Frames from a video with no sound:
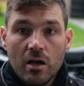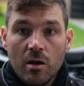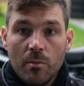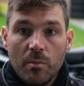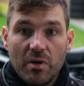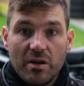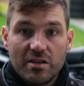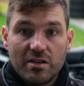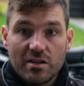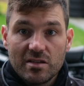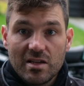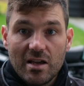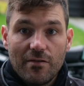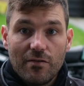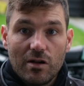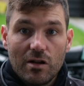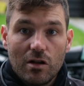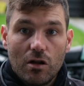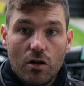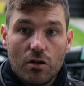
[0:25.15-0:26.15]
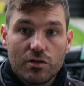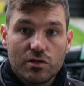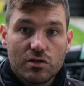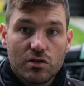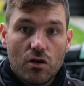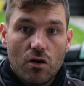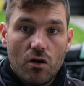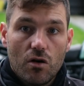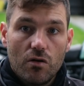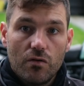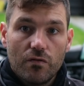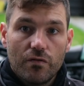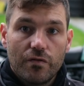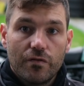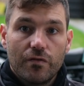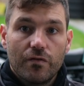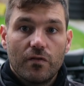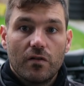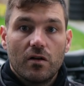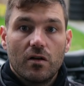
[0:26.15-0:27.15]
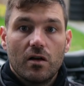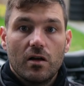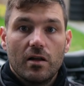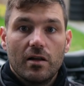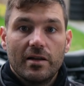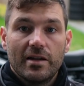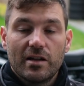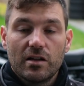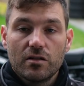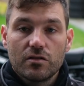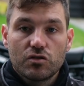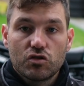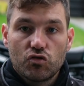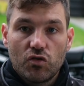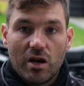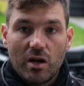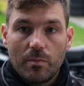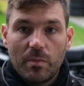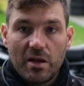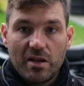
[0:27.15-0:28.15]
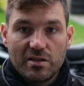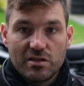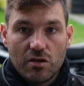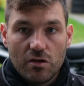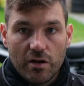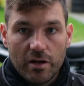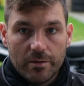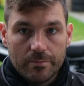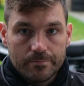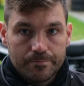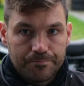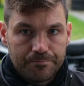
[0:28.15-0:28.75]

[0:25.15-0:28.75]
but it does have a lot of little trick bits on it.